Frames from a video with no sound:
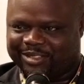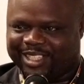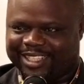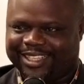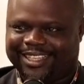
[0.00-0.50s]

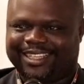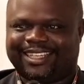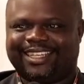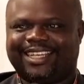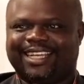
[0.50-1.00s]

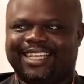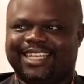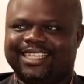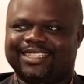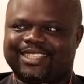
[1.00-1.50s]

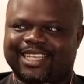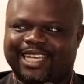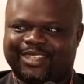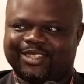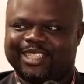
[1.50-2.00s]
To say I
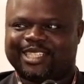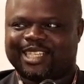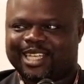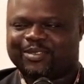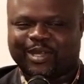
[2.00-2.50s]
couldn't
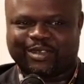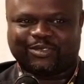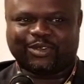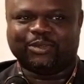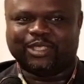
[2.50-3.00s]
charge my
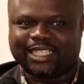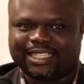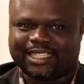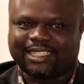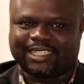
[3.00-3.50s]
phone
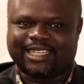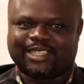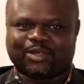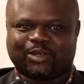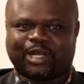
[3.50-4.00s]
yesterday,
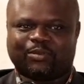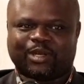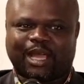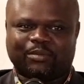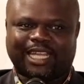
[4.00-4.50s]
so
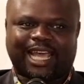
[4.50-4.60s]
I'm,